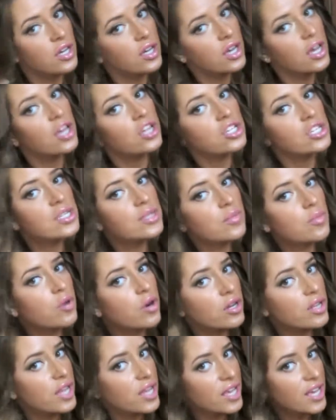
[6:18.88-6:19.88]
and just
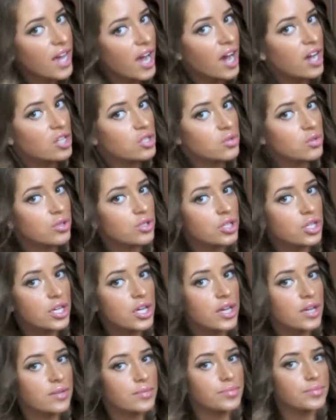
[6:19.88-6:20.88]
more like casual
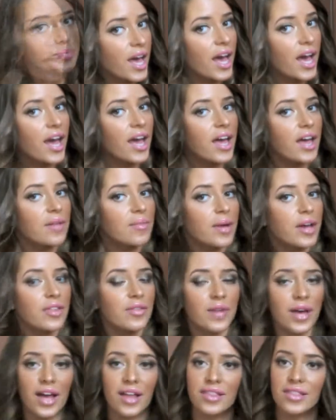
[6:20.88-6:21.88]
looking. And by the
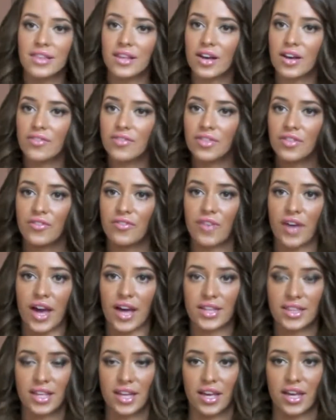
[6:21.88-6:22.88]
way, I love the
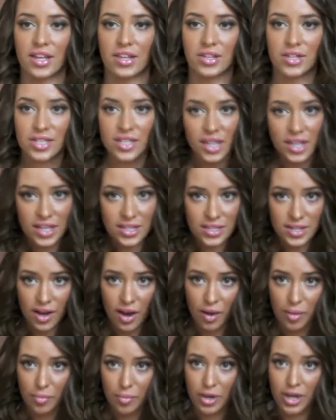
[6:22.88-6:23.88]
fact that it looks like it's
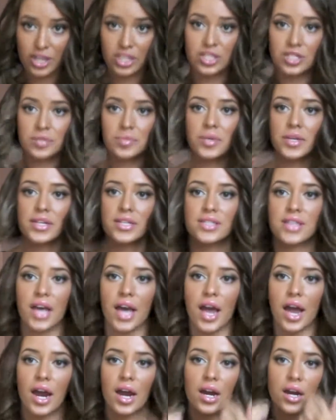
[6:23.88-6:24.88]
ombre just because the
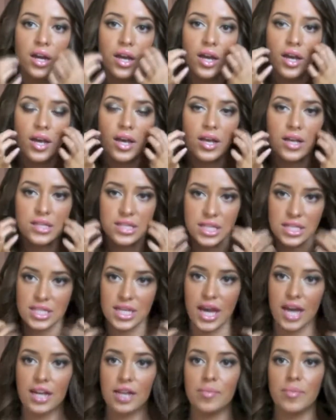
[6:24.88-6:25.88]
hair is a
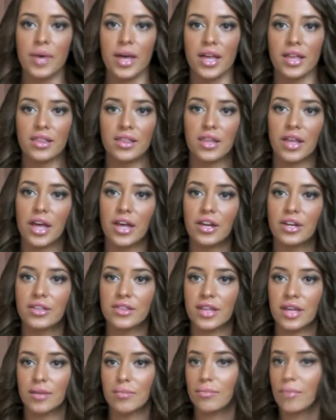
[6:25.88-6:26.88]
tiny bit lighter
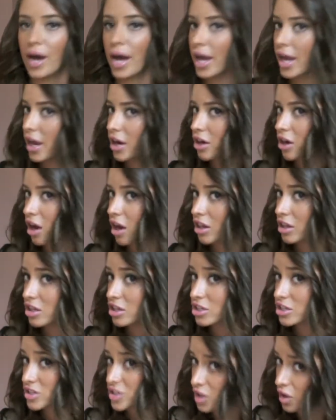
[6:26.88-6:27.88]
than my hair
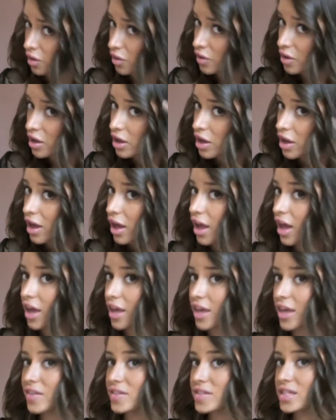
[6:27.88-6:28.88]
color, so
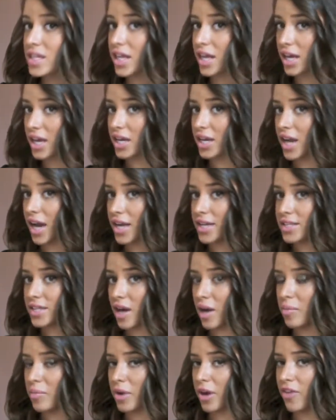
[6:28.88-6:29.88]
it gives like a nice
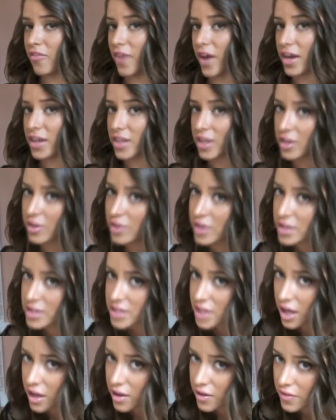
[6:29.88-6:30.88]
ombre effect. Like you can
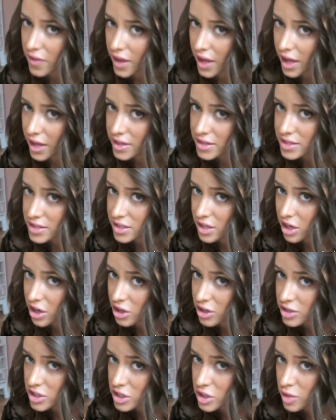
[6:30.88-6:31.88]
tell the ends
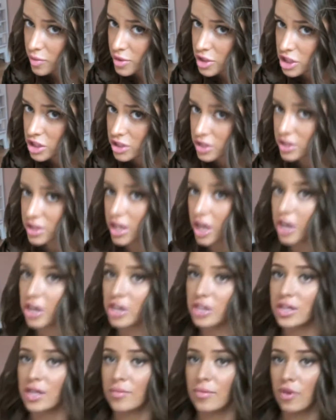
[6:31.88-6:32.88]
are so much
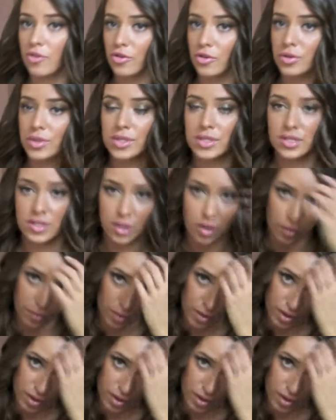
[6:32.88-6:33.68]
lighter than my roots, so